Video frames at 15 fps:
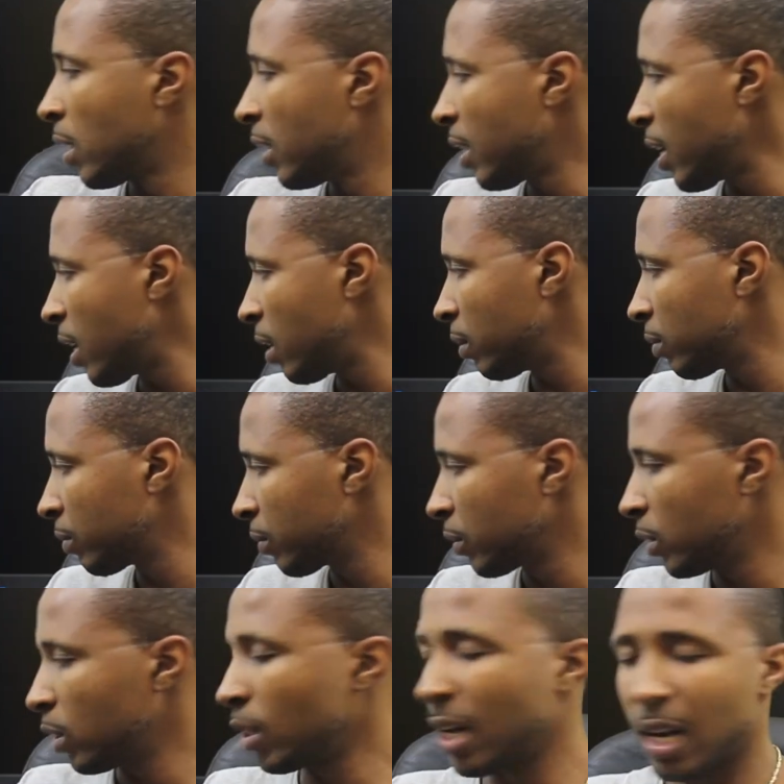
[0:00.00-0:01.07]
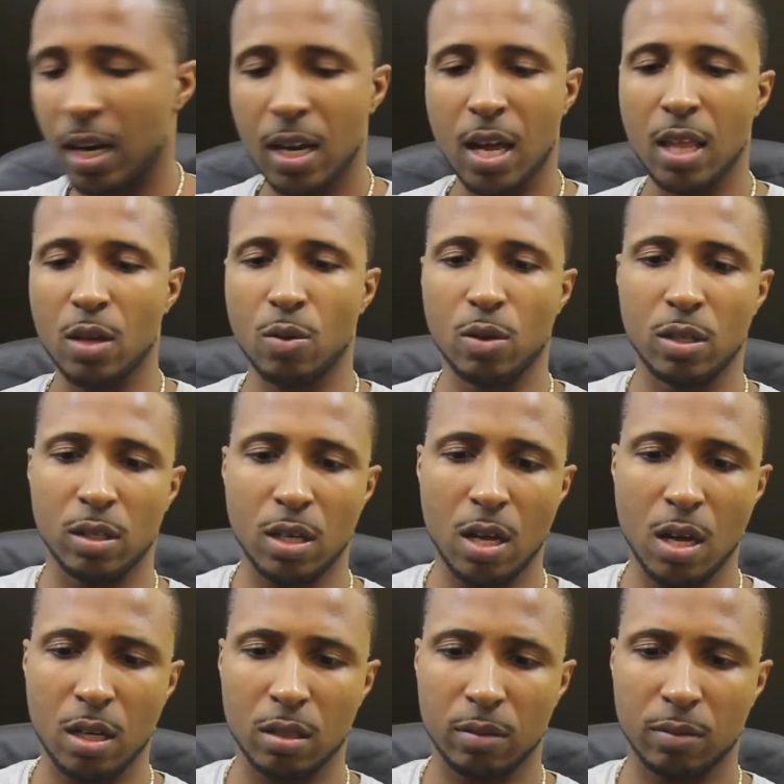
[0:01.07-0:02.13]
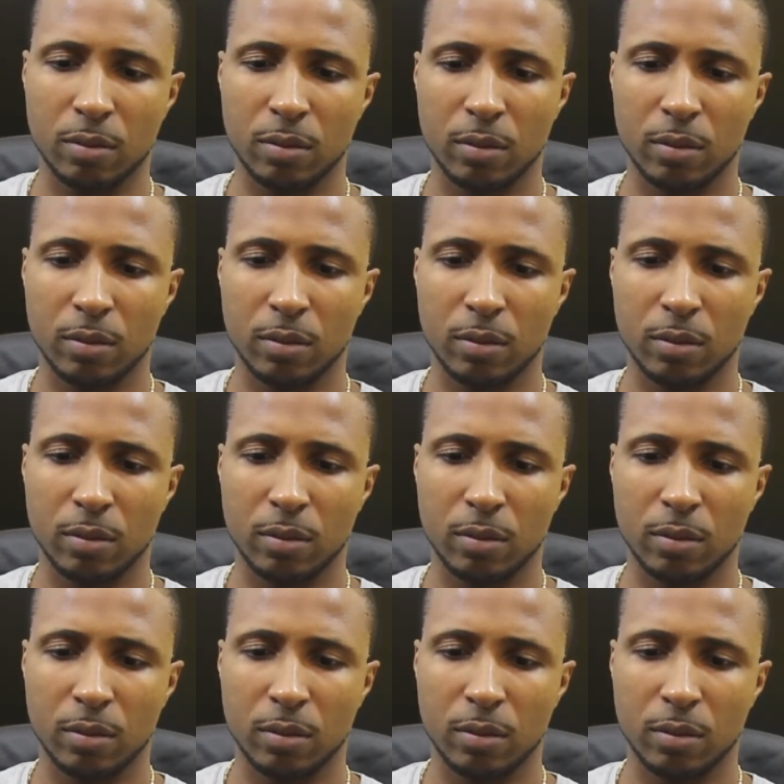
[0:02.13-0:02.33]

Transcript: Then you got another one. Look,